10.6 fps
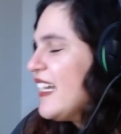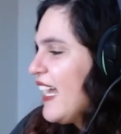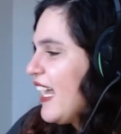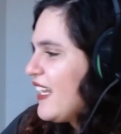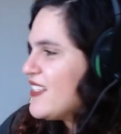
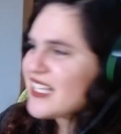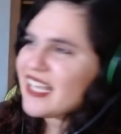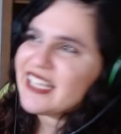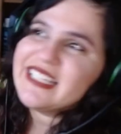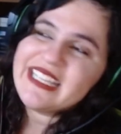And he's
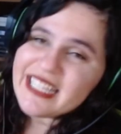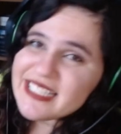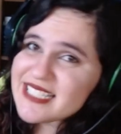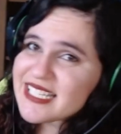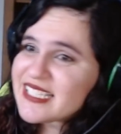like,
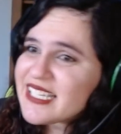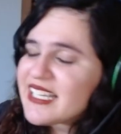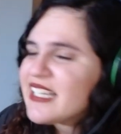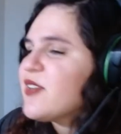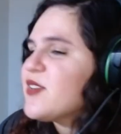yes, I
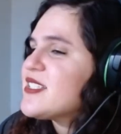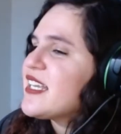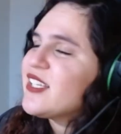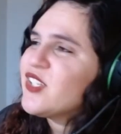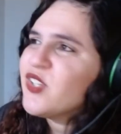did. I was
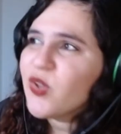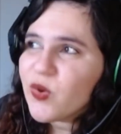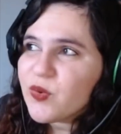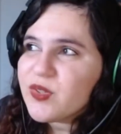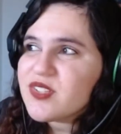like,
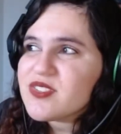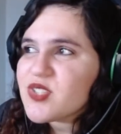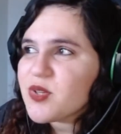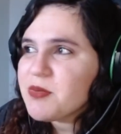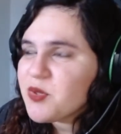no, you
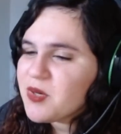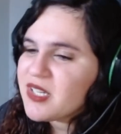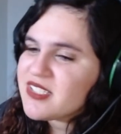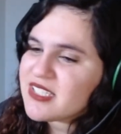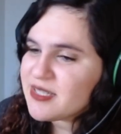told me you
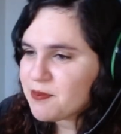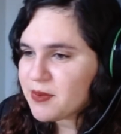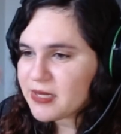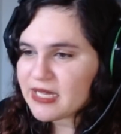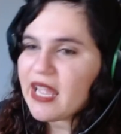watched it,
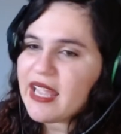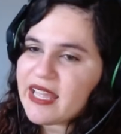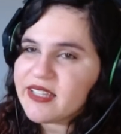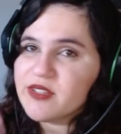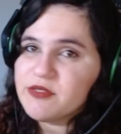but I
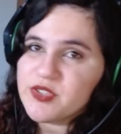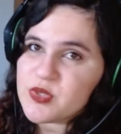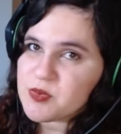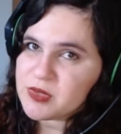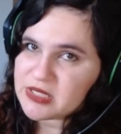had
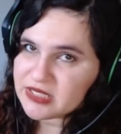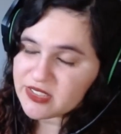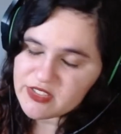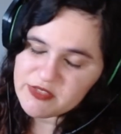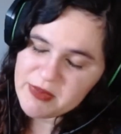confused with
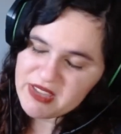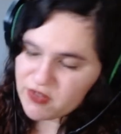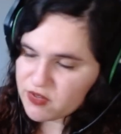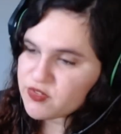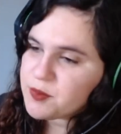another of my
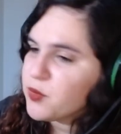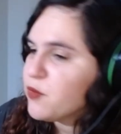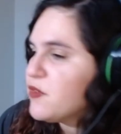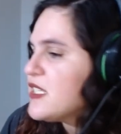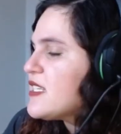favorite
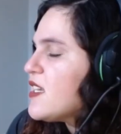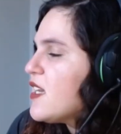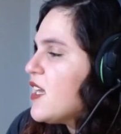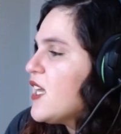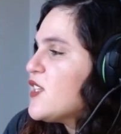movies.
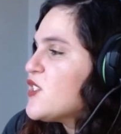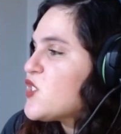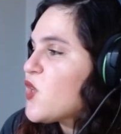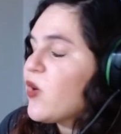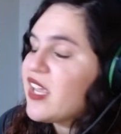
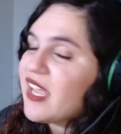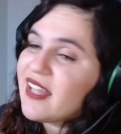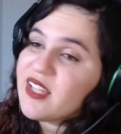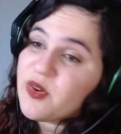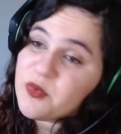So he
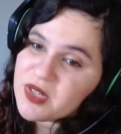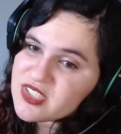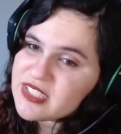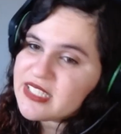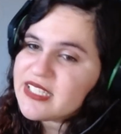had not
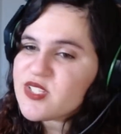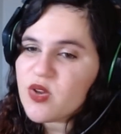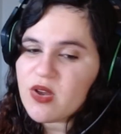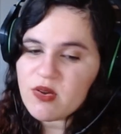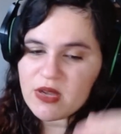watched it,
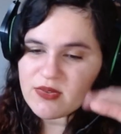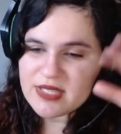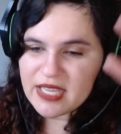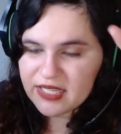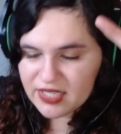so I was
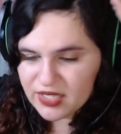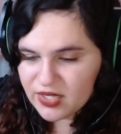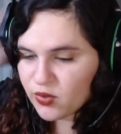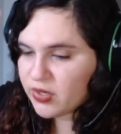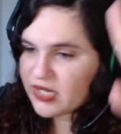like,
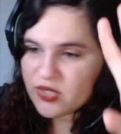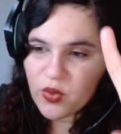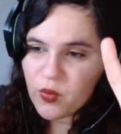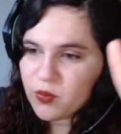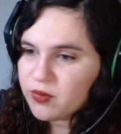okay,
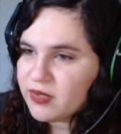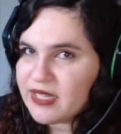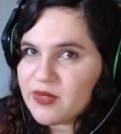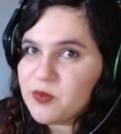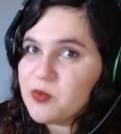no,
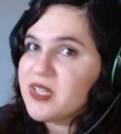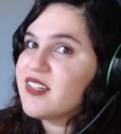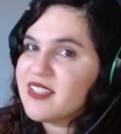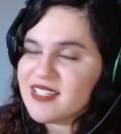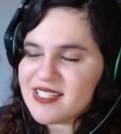then we're
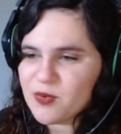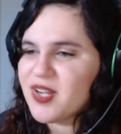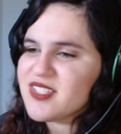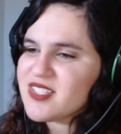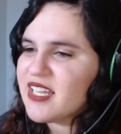gonna
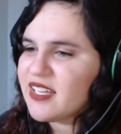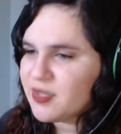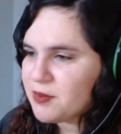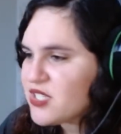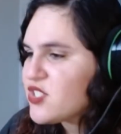watch the
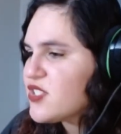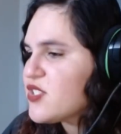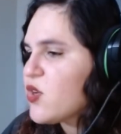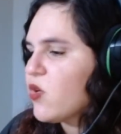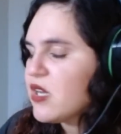animation.
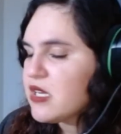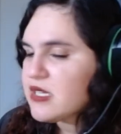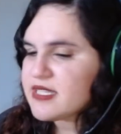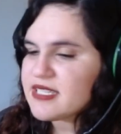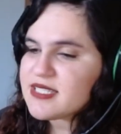So
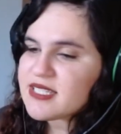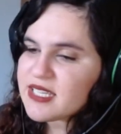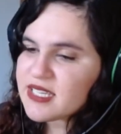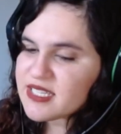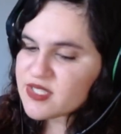since
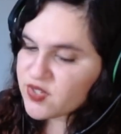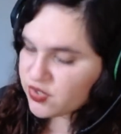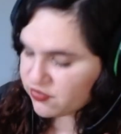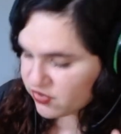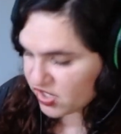it is
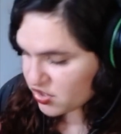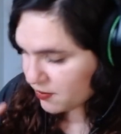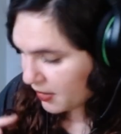very fresh on